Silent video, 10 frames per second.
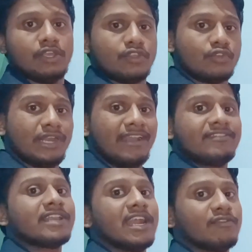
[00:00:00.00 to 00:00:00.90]
So let's
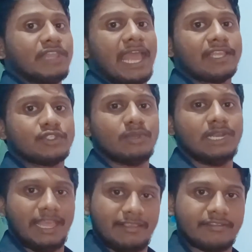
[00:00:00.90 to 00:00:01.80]
start with the actual
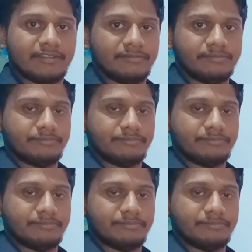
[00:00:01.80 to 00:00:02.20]
lesson.